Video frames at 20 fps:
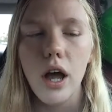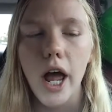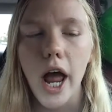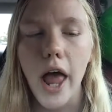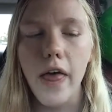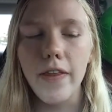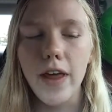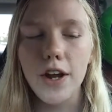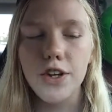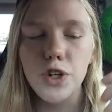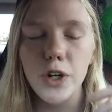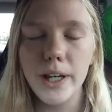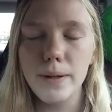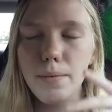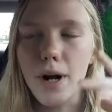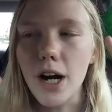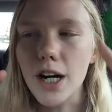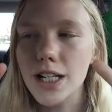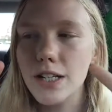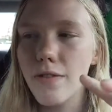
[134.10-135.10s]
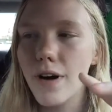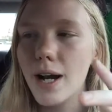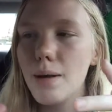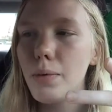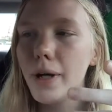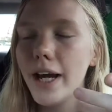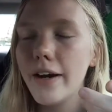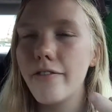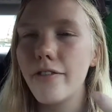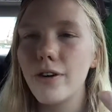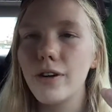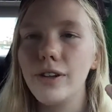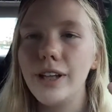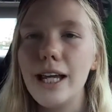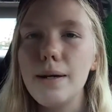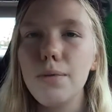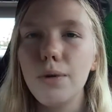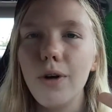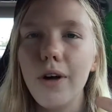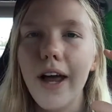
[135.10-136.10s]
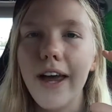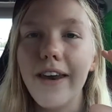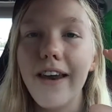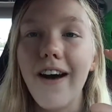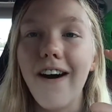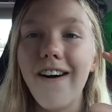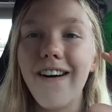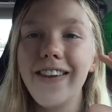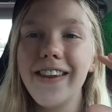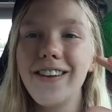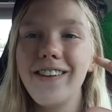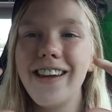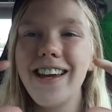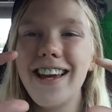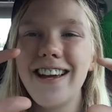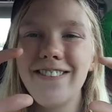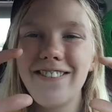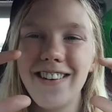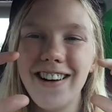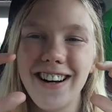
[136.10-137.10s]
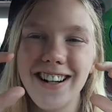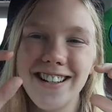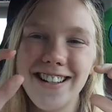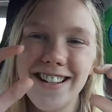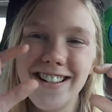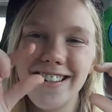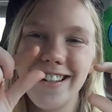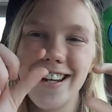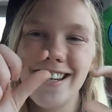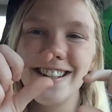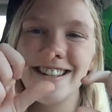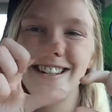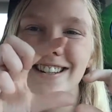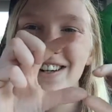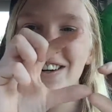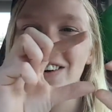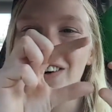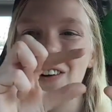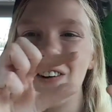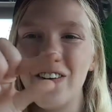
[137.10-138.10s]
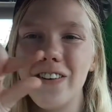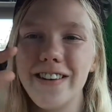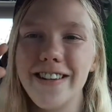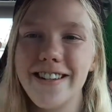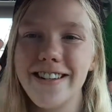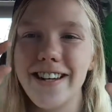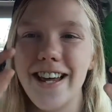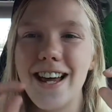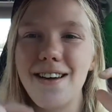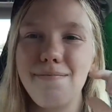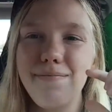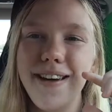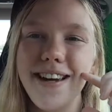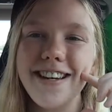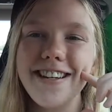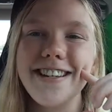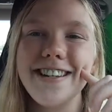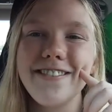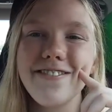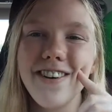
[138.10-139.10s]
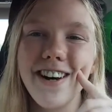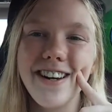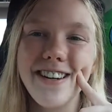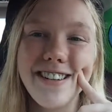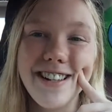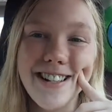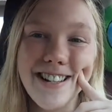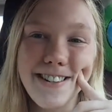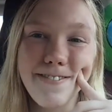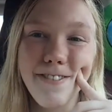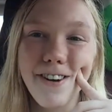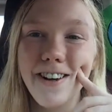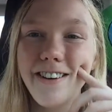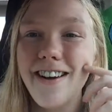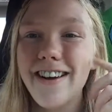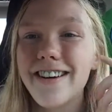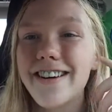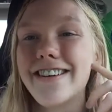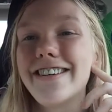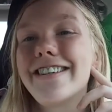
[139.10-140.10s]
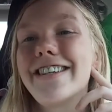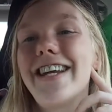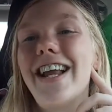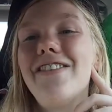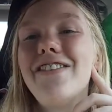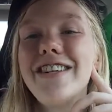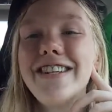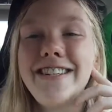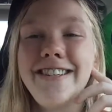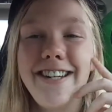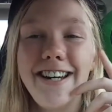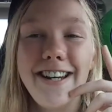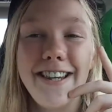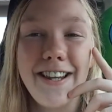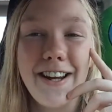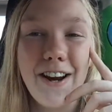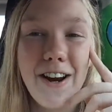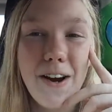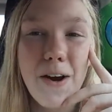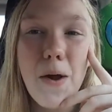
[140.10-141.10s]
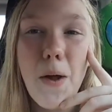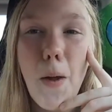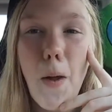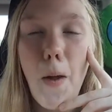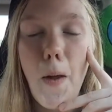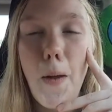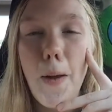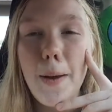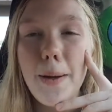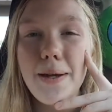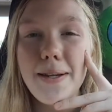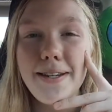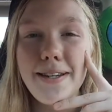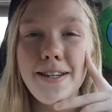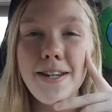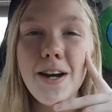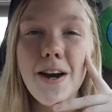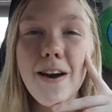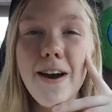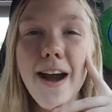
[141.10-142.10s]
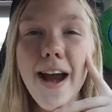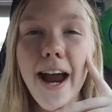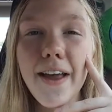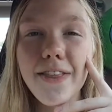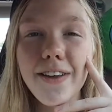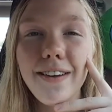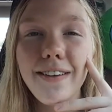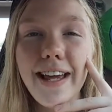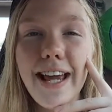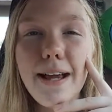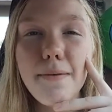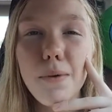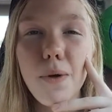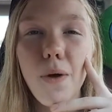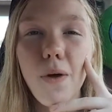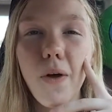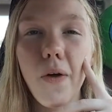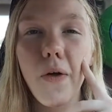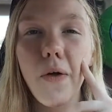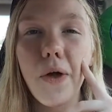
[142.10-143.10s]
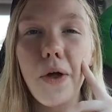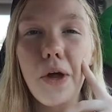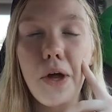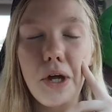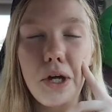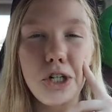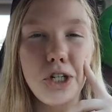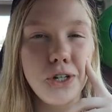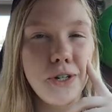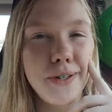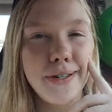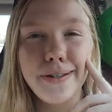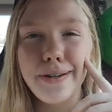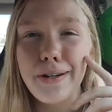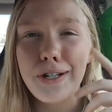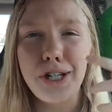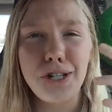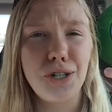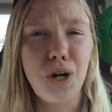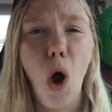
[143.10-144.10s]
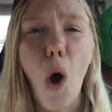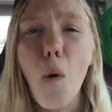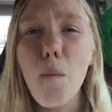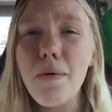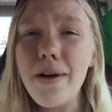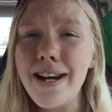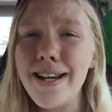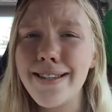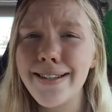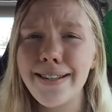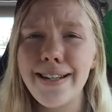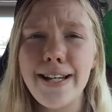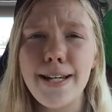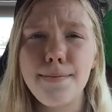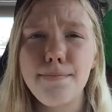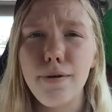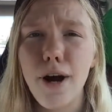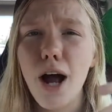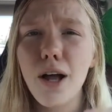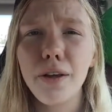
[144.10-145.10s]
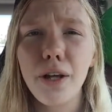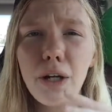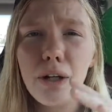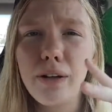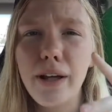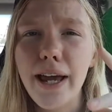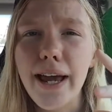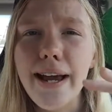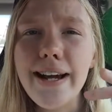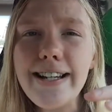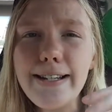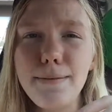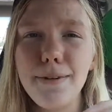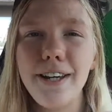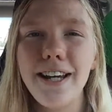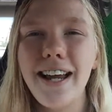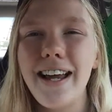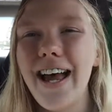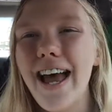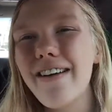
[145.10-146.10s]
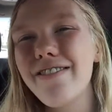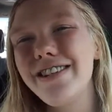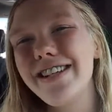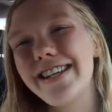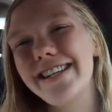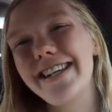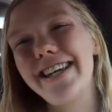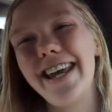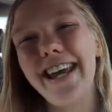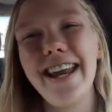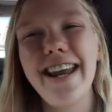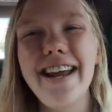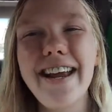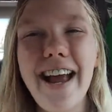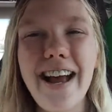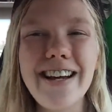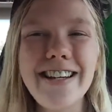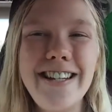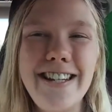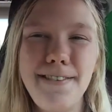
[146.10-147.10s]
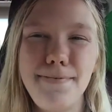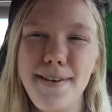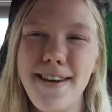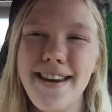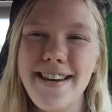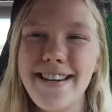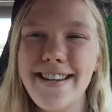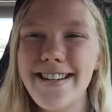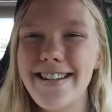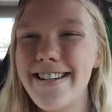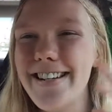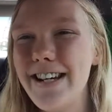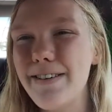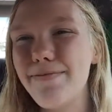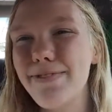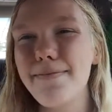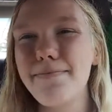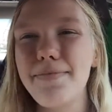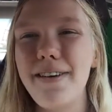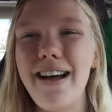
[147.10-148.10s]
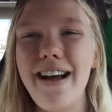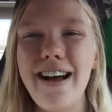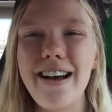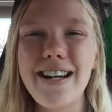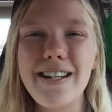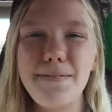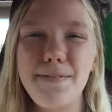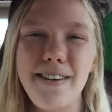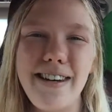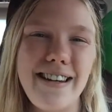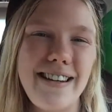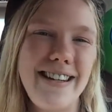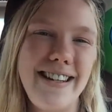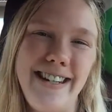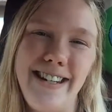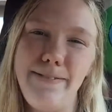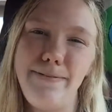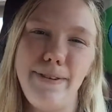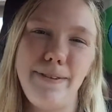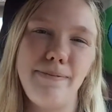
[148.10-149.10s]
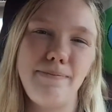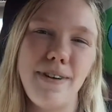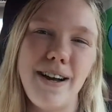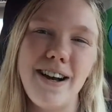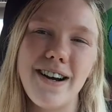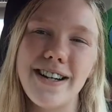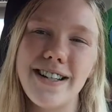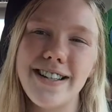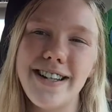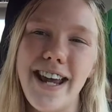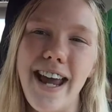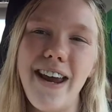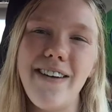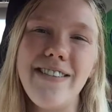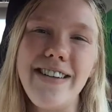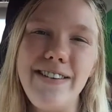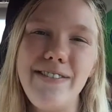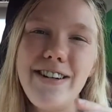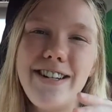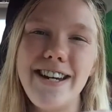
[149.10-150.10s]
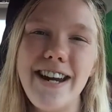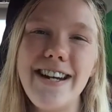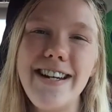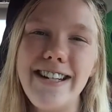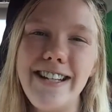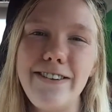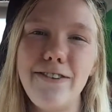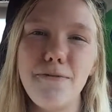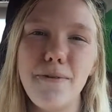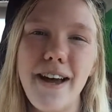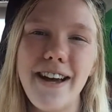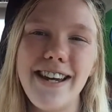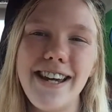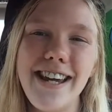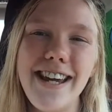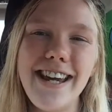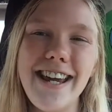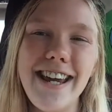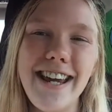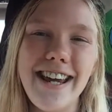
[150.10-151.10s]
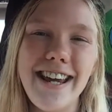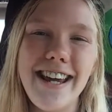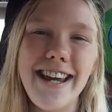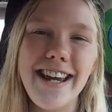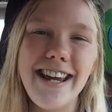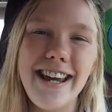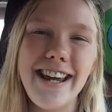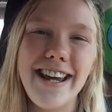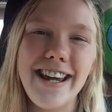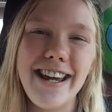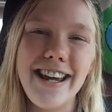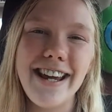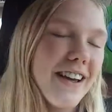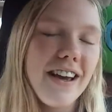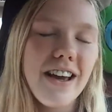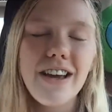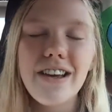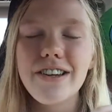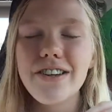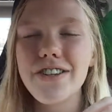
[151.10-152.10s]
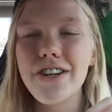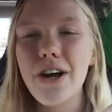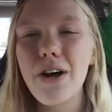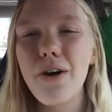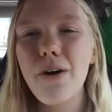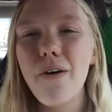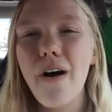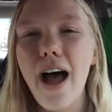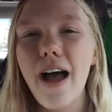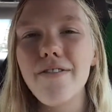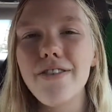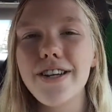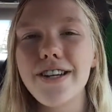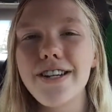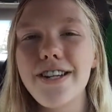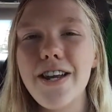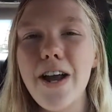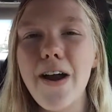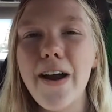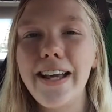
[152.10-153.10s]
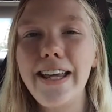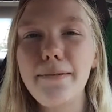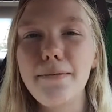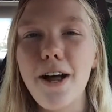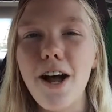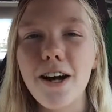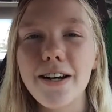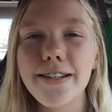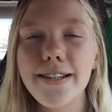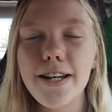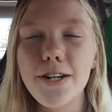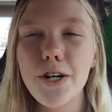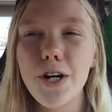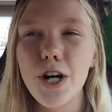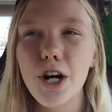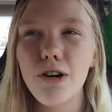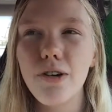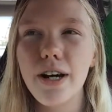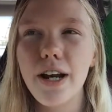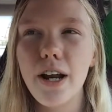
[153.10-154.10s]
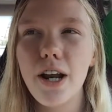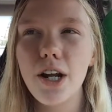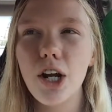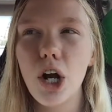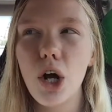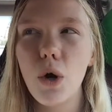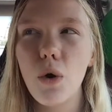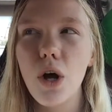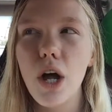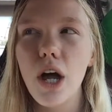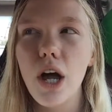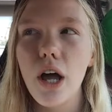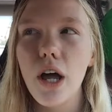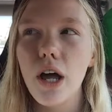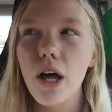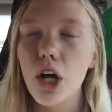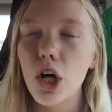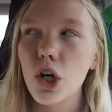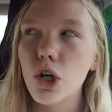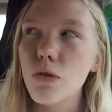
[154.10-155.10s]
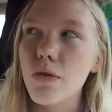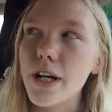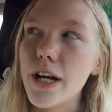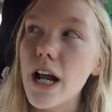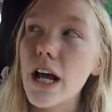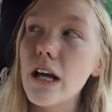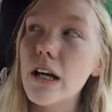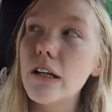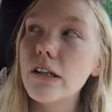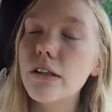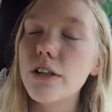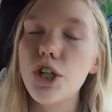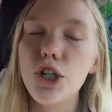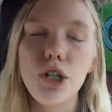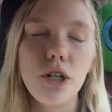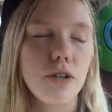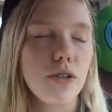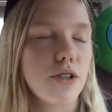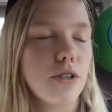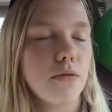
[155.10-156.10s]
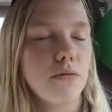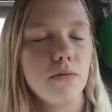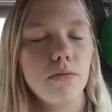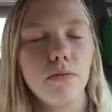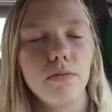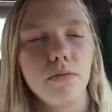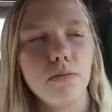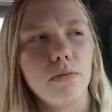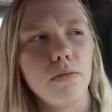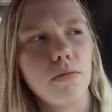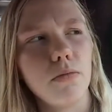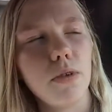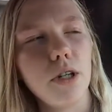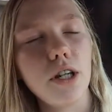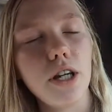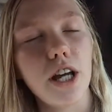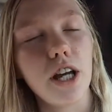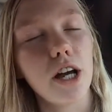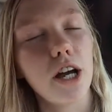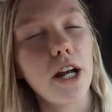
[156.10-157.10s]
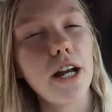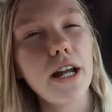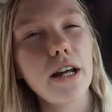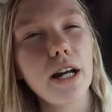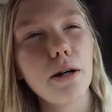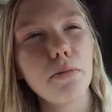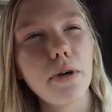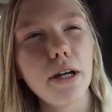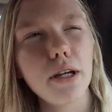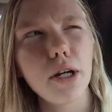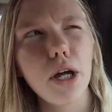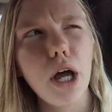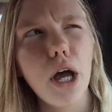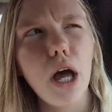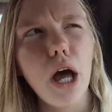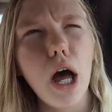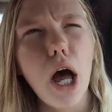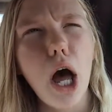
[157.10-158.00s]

then I turned the box around, I'm looking for a label, and on the box it says coleslaw base written in small letters. And I'm just sitting there staring at the label, just hoping it's gonna sprout little legs and be like, I'm just kidding. I was just being a stupid fox playing stupid fox games. Let me change the label back. So I'm just staring at the box and I turn to Karina and I go, Karina? She goes, yeah, honey? And I'm like, can